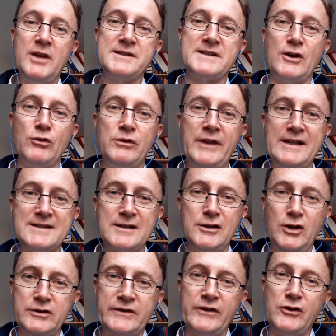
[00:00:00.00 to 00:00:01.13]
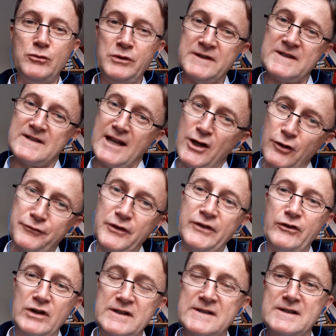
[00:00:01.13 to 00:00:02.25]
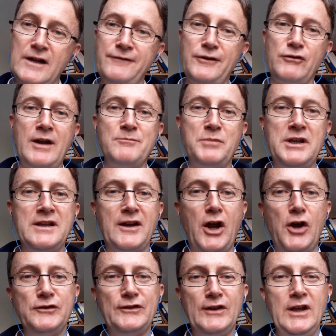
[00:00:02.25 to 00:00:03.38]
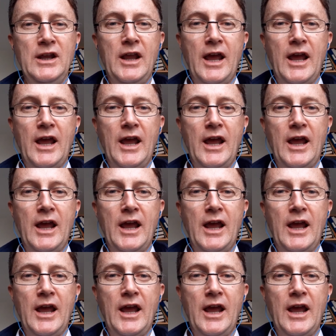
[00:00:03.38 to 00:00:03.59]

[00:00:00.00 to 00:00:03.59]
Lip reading: So that's a lot to do with the stay off the street stuff around B-cars.